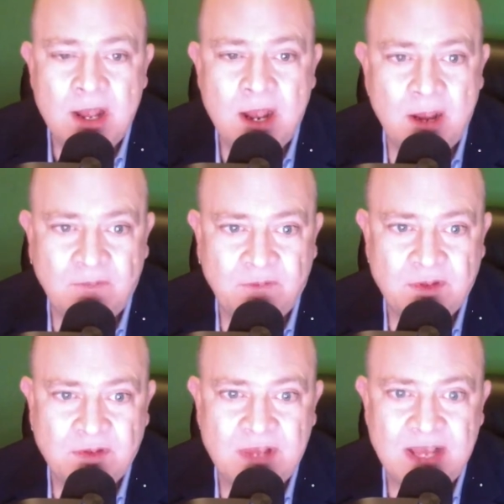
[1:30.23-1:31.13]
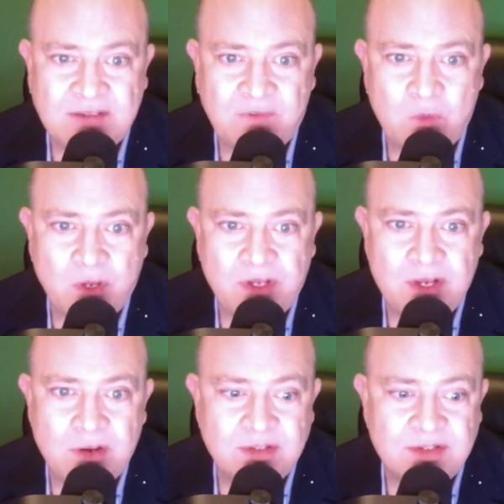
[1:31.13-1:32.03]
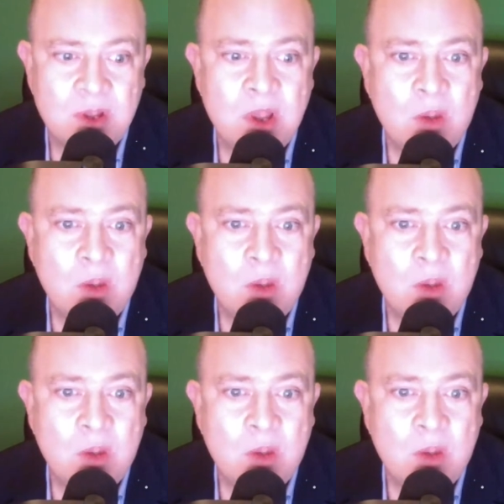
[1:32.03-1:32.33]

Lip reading: for the last 40 years?